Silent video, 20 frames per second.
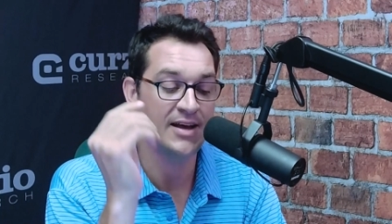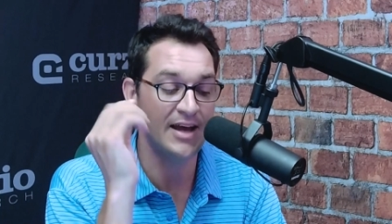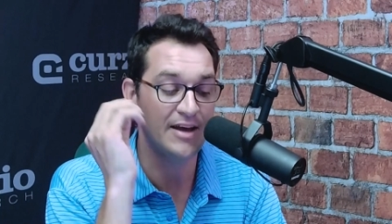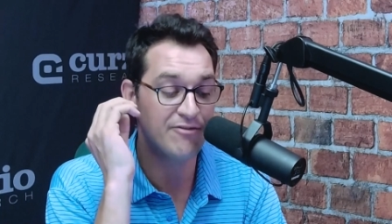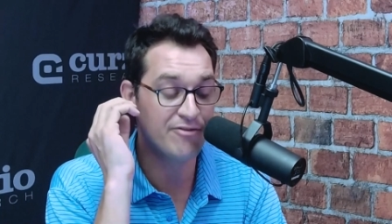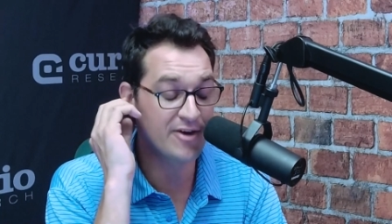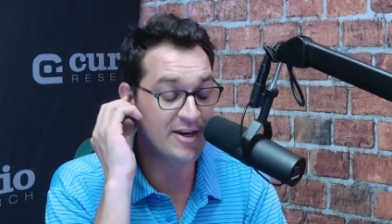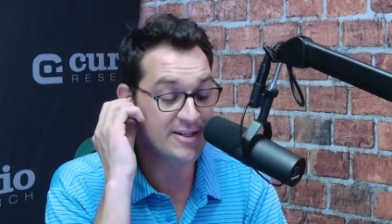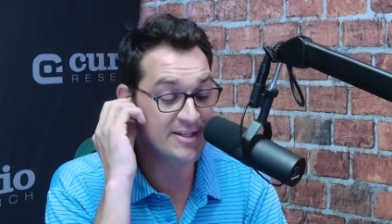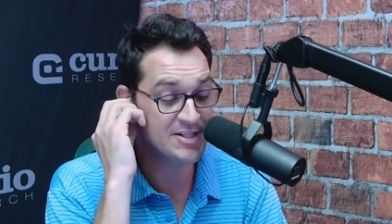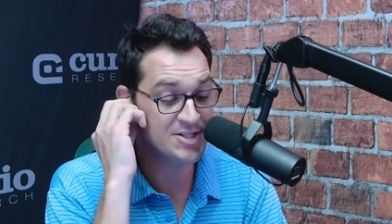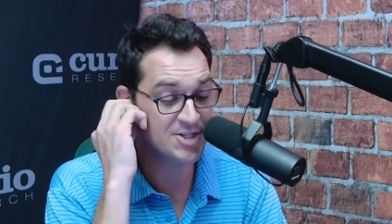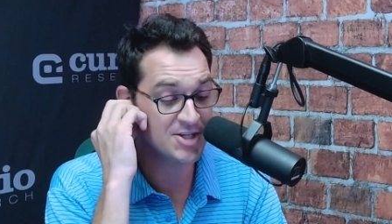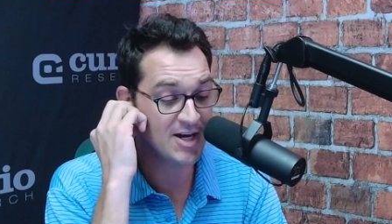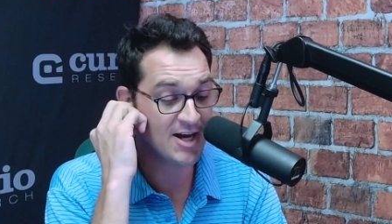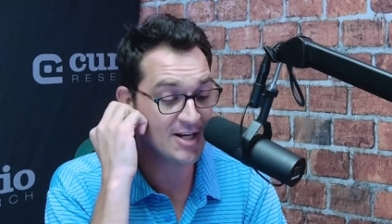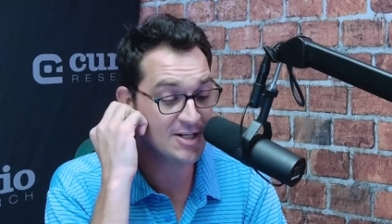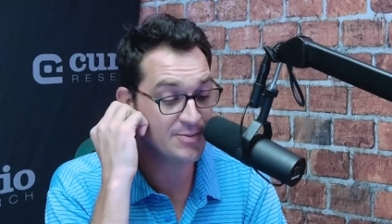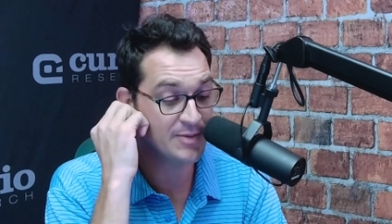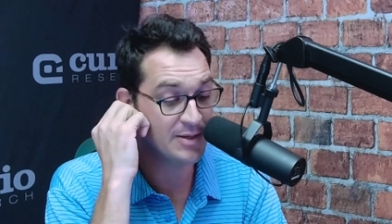And Frank, this
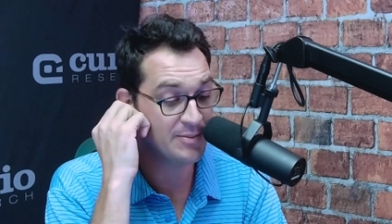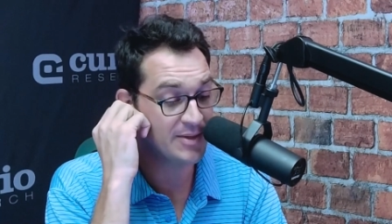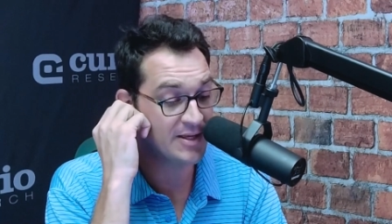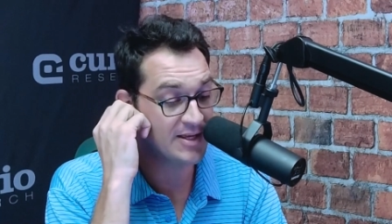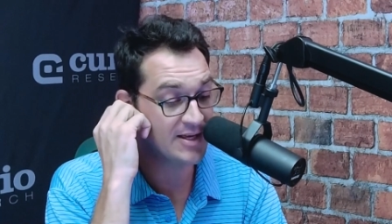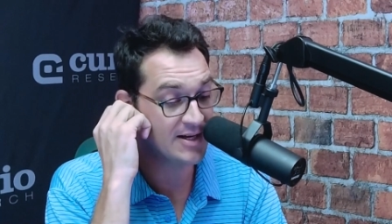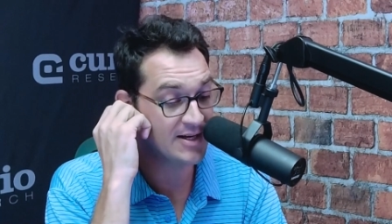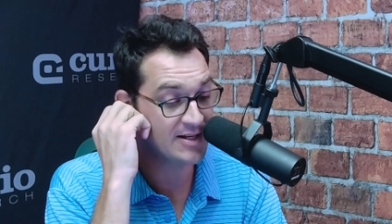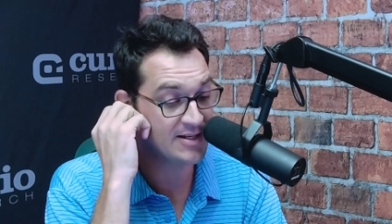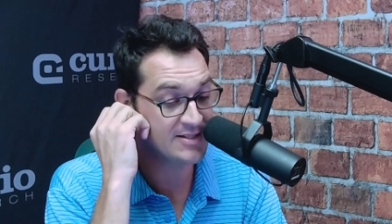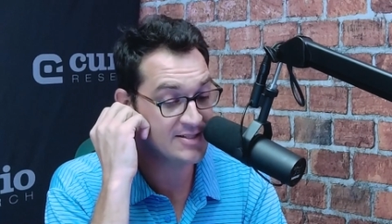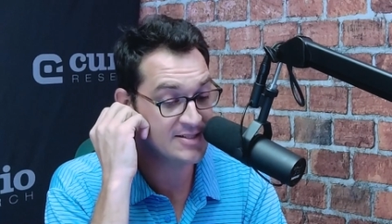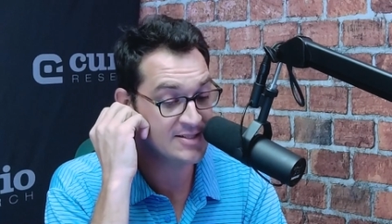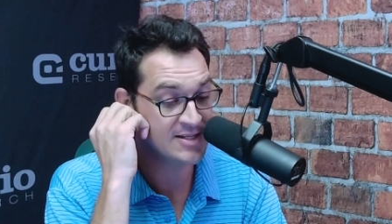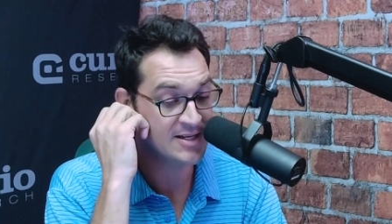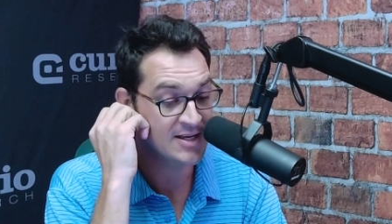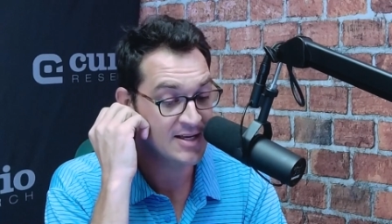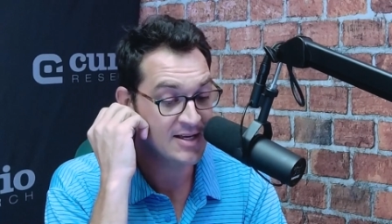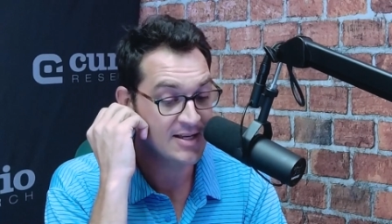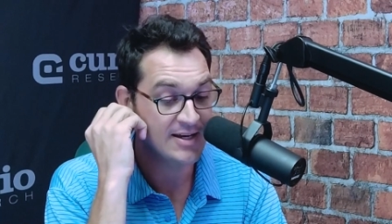shocked me
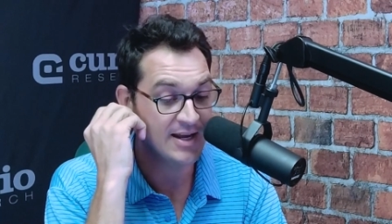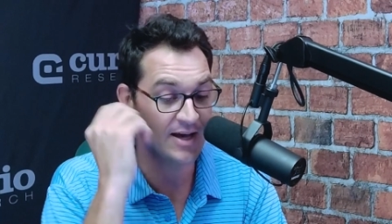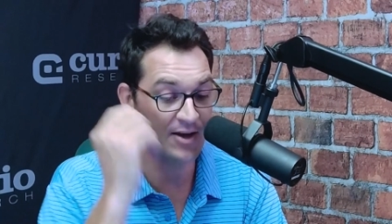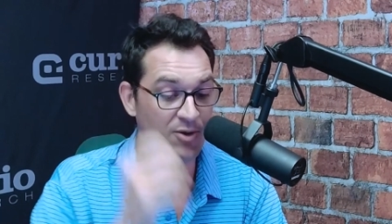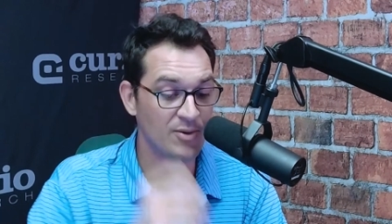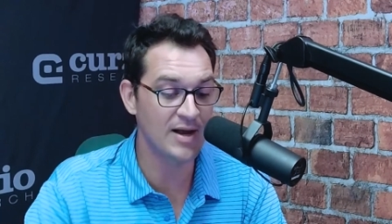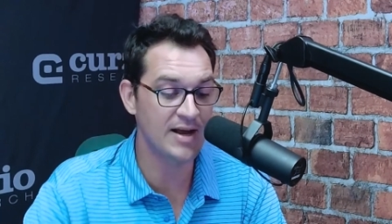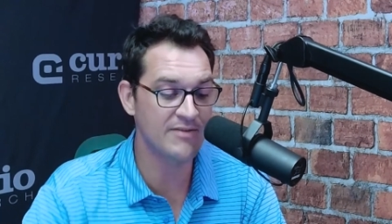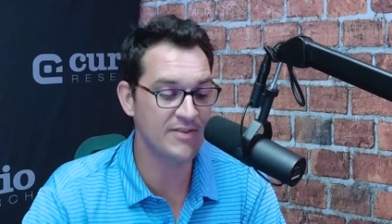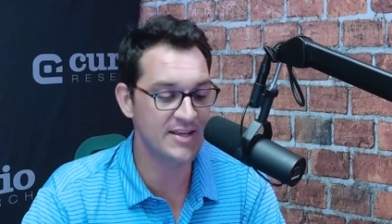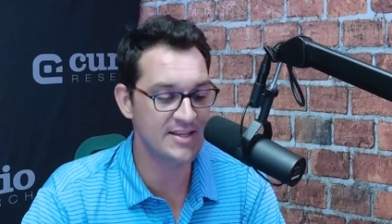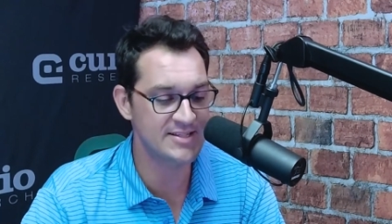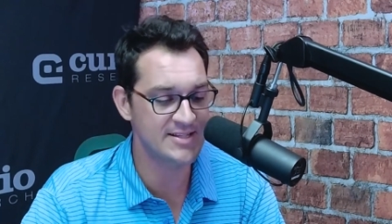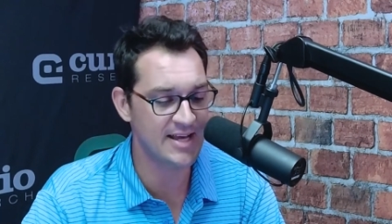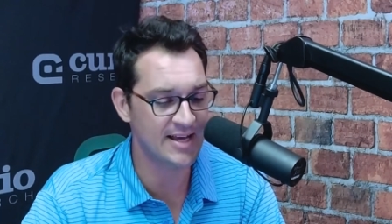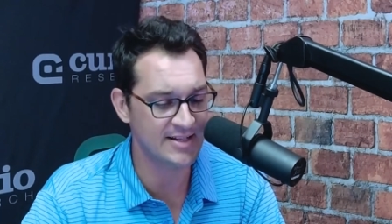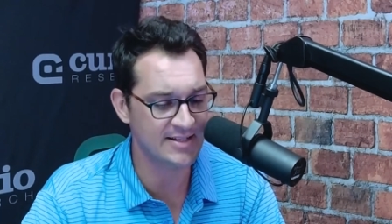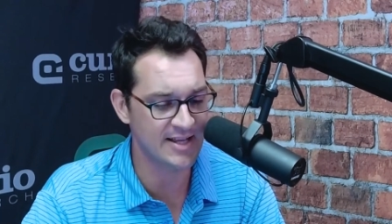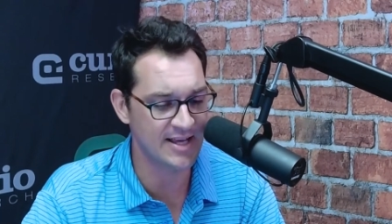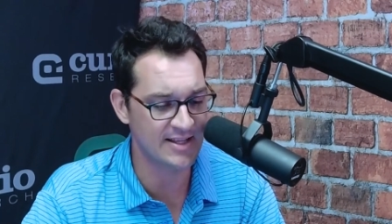because now I don't have the
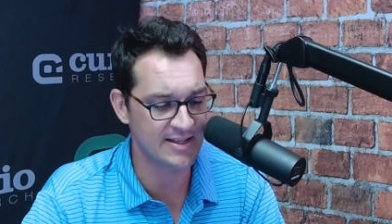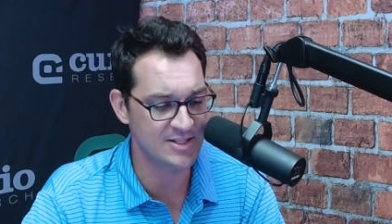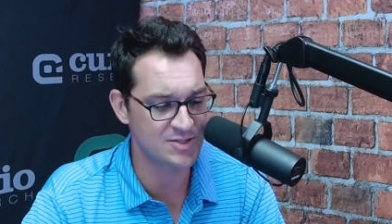exact date.